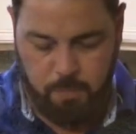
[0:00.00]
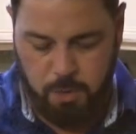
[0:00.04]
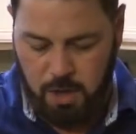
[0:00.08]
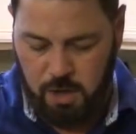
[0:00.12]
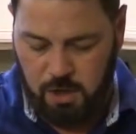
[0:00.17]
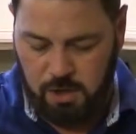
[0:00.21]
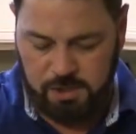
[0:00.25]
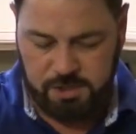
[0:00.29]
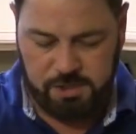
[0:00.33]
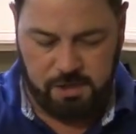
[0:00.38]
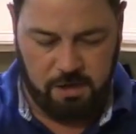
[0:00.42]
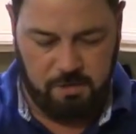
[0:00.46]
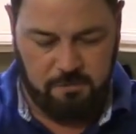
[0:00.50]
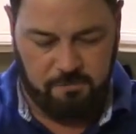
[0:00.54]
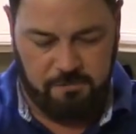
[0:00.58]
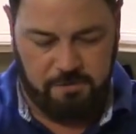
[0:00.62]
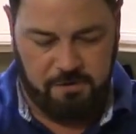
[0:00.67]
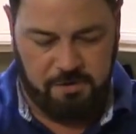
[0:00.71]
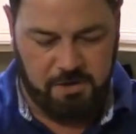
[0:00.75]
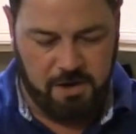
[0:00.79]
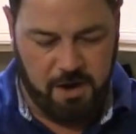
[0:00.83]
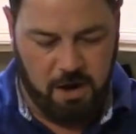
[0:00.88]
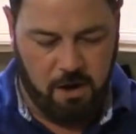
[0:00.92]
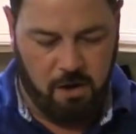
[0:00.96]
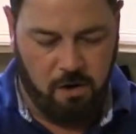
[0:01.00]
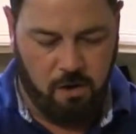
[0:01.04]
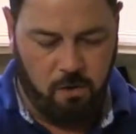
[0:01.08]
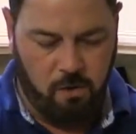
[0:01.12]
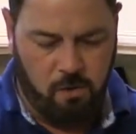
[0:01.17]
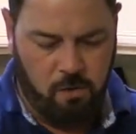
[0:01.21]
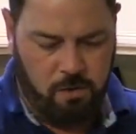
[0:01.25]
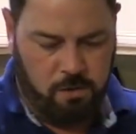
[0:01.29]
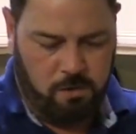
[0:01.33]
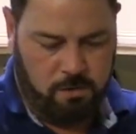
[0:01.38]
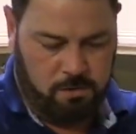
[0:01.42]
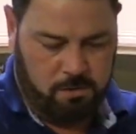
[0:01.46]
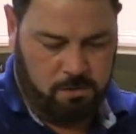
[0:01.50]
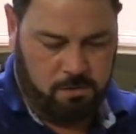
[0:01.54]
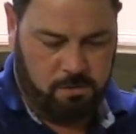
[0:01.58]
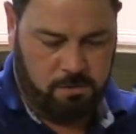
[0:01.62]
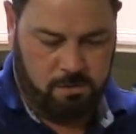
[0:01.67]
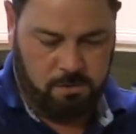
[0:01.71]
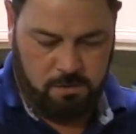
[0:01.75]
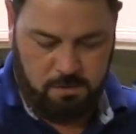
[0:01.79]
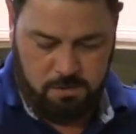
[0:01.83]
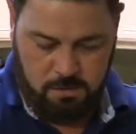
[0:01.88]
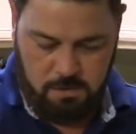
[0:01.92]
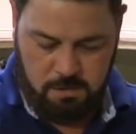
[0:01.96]
balls of dough
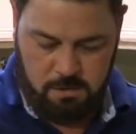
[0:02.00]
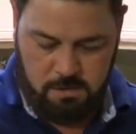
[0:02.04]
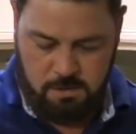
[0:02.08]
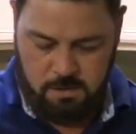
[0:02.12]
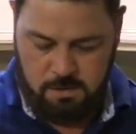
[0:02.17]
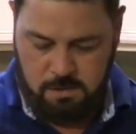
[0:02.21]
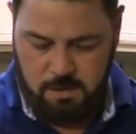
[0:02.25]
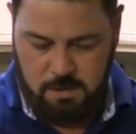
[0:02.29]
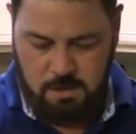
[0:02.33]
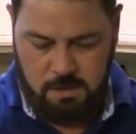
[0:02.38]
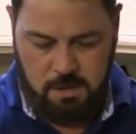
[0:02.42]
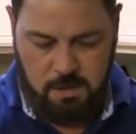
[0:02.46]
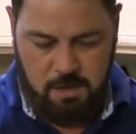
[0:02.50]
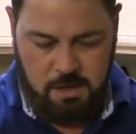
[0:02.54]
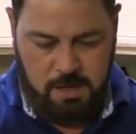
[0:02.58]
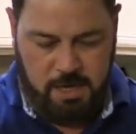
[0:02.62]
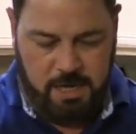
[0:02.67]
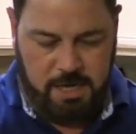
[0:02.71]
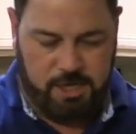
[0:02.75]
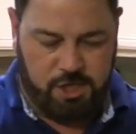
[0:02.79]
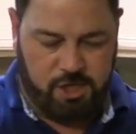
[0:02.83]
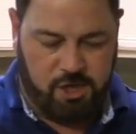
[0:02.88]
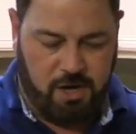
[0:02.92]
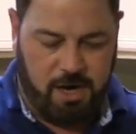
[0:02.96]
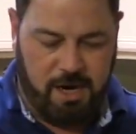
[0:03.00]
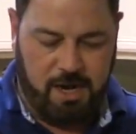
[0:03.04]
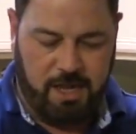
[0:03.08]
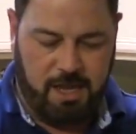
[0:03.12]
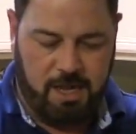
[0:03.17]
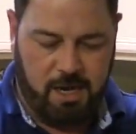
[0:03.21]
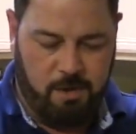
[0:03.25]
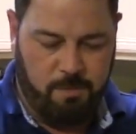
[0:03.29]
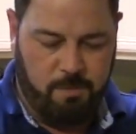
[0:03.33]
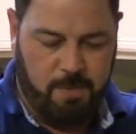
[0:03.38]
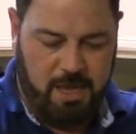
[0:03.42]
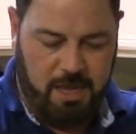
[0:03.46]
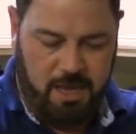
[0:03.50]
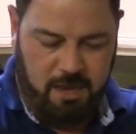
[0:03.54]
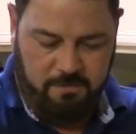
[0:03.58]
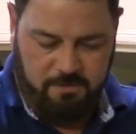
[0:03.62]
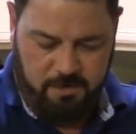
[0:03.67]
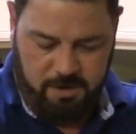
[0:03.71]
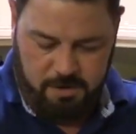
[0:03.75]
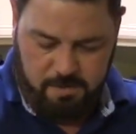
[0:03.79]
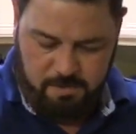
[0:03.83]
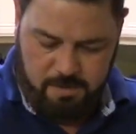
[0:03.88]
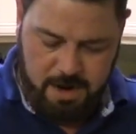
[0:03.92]
and trying to get them even.